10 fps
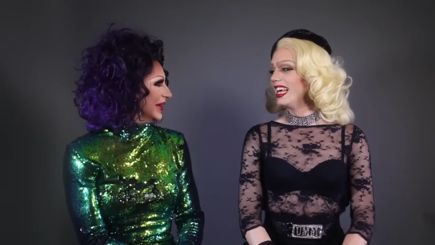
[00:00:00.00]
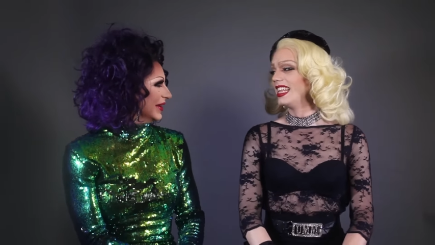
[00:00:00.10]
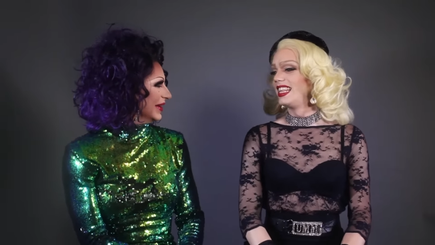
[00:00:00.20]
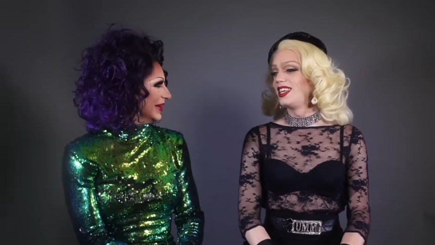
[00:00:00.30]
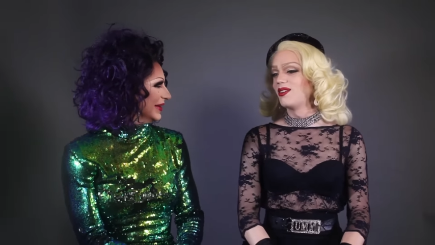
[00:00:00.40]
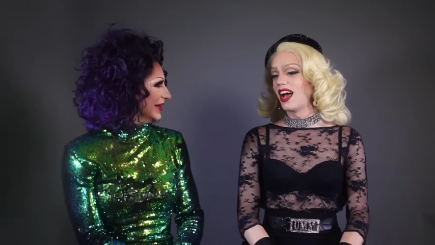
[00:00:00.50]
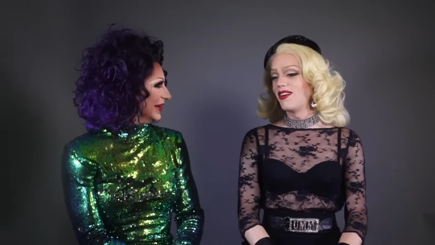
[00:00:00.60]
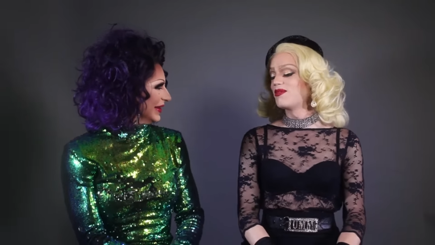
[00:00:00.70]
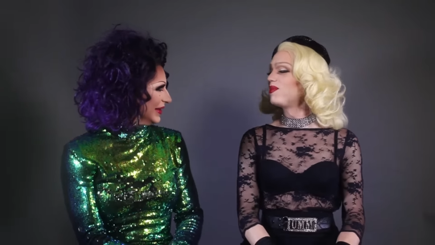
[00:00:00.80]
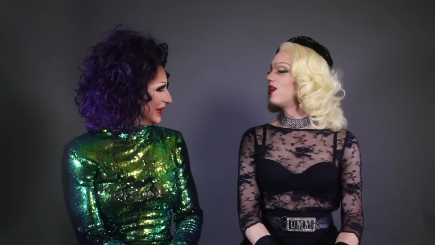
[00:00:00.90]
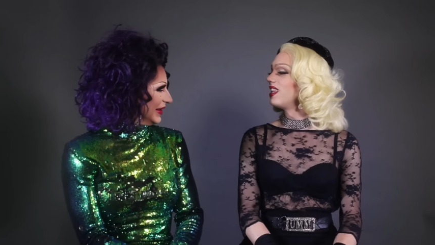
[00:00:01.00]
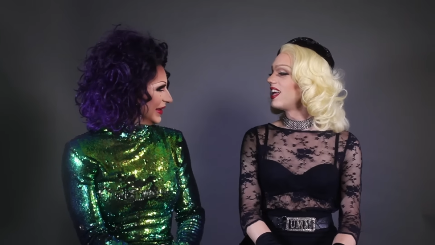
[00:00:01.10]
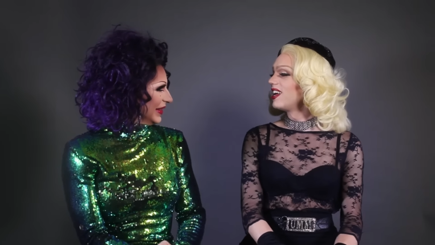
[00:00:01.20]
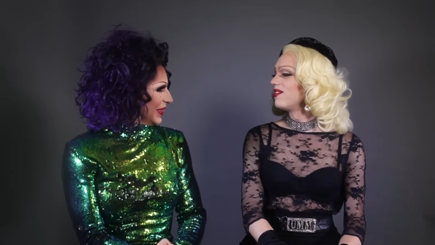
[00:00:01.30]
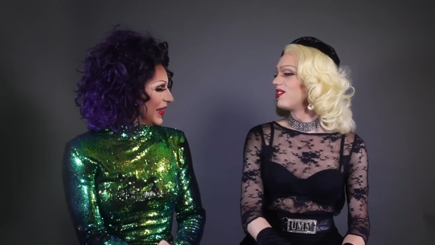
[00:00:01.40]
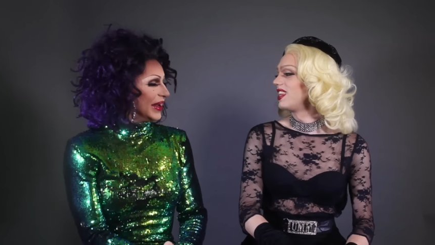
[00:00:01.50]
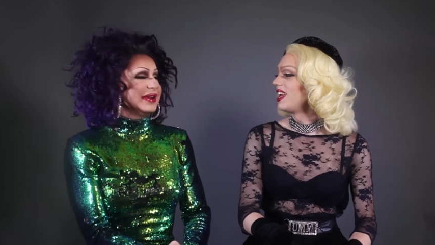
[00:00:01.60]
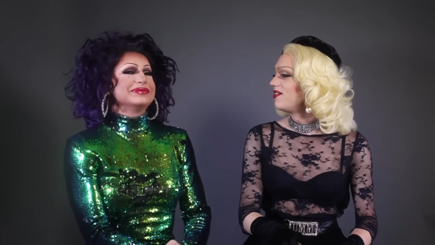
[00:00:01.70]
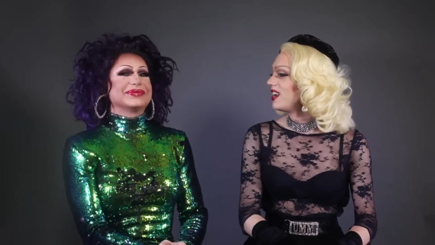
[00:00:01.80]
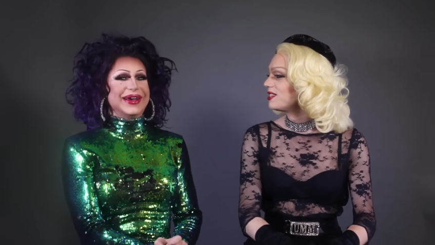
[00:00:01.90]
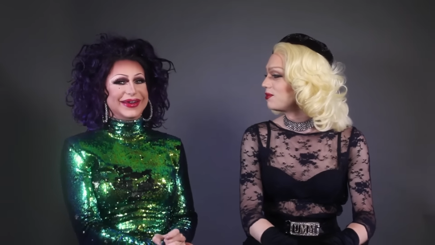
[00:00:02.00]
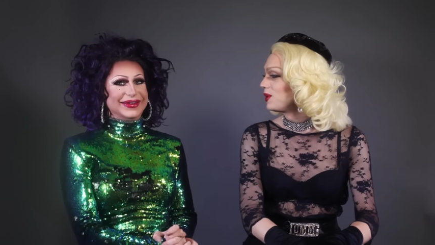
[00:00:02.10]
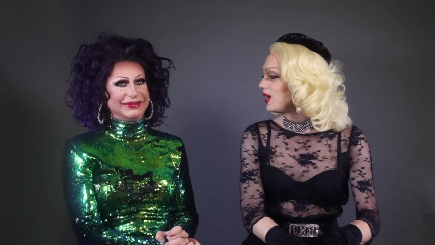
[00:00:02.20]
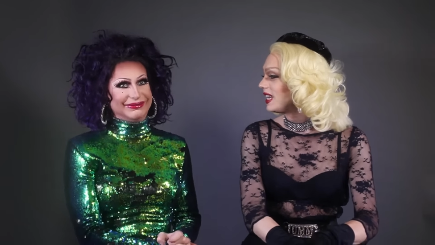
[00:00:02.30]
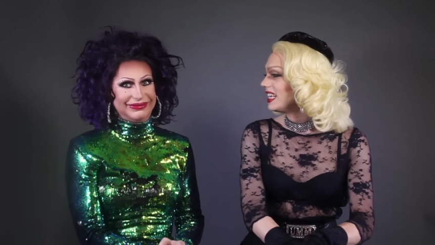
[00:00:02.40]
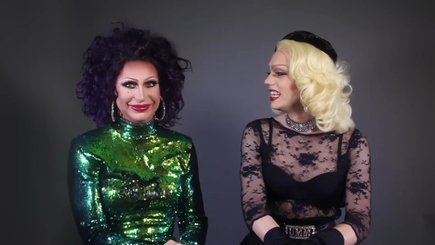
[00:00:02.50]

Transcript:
Speaker 1: that? Do you have a boy life? Life as a boy?